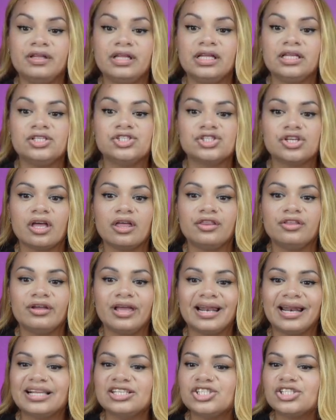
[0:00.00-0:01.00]
each other,
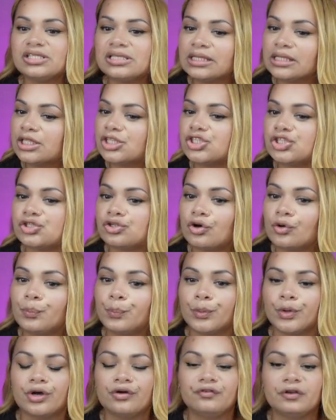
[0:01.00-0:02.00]
and I just think it's so
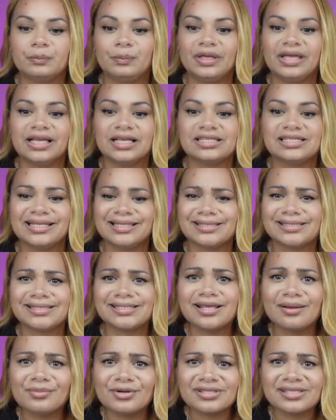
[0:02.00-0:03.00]
perfect because it's
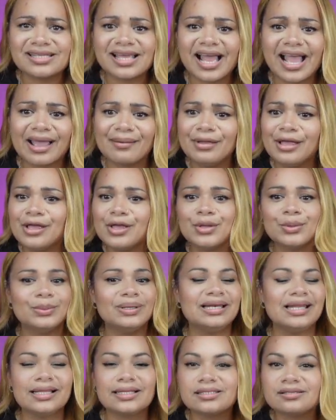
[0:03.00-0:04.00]
summertime. We
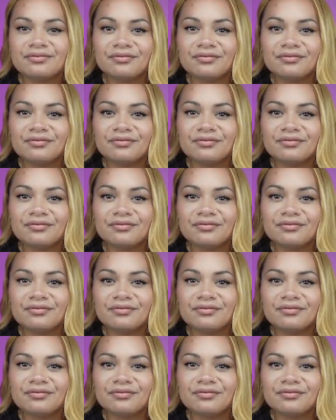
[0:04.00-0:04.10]
need some